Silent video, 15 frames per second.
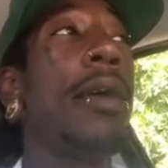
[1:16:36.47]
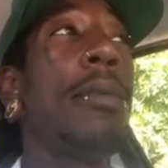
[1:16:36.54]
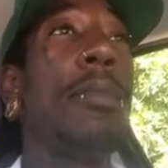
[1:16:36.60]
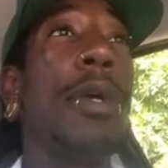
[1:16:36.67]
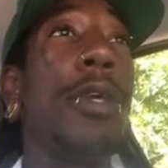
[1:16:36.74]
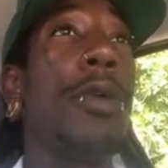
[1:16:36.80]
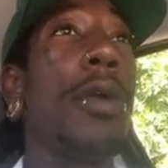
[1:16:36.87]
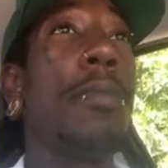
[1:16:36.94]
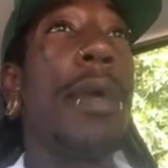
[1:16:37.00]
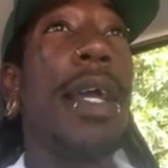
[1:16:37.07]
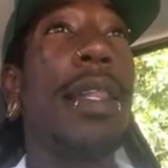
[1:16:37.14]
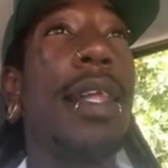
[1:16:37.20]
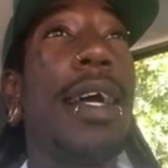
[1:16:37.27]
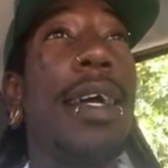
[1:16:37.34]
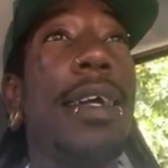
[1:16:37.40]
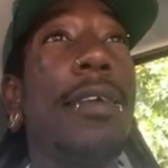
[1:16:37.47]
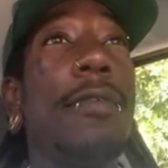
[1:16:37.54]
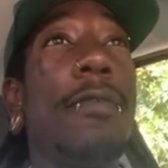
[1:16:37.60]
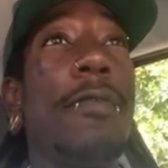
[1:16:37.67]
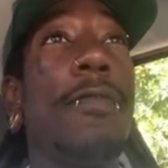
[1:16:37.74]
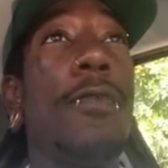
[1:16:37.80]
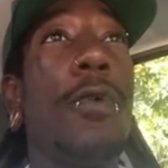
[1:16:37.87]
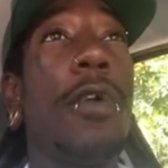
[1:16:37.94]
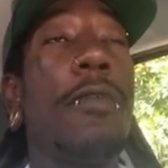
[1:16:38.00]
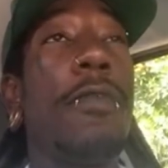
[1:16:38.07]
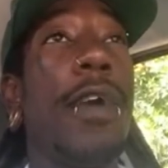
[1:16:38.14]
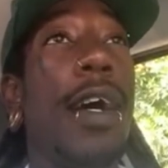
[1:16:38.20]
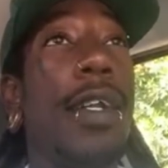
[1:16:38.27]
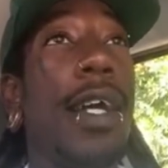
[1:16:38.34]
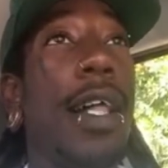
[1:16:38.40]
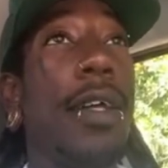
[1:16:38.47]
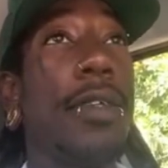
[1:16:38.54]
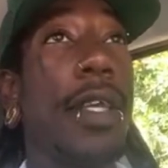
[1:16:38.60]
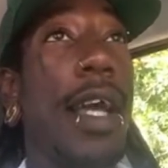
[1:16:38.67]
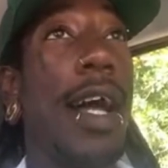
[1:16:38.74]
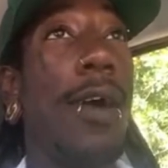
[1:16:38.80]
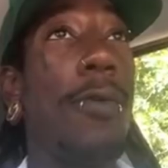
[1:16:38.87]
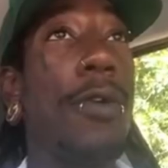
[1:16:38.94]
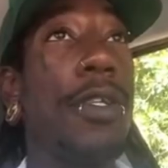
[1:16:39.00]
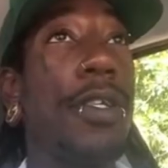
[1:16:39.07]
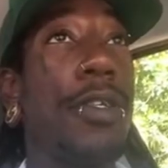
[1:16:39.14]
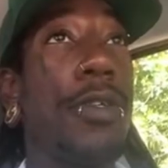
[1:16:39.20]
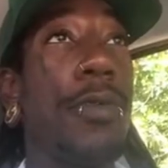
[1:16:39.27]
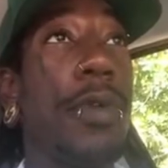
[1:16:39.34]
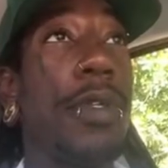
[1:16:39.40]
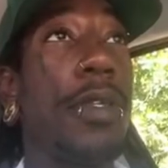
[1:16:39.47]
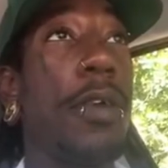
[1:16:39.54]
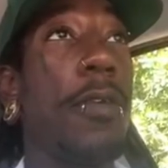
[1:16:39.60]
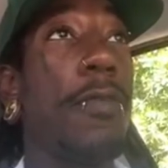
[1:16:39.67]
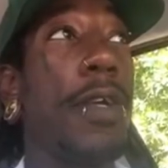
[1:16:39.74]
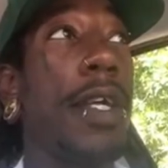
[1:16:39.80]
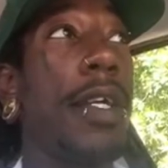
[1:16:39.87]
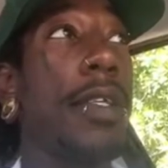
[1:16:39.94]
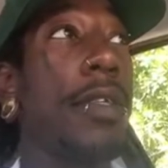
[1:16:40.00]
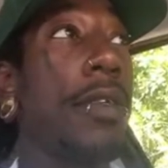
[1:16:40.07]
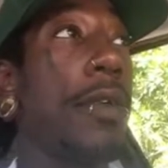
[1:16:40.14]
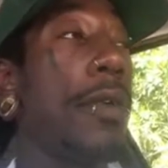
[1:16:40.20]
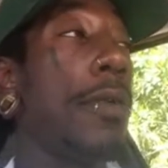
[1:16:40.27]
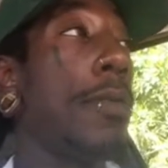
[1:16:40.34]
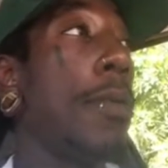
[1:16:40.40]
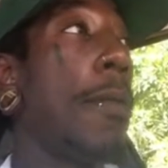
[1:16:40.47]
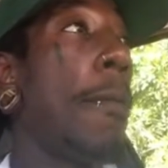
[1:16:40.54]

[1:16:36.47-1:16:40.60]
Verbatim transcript: but you can make like 4 to $5 an hour just doing surveys. So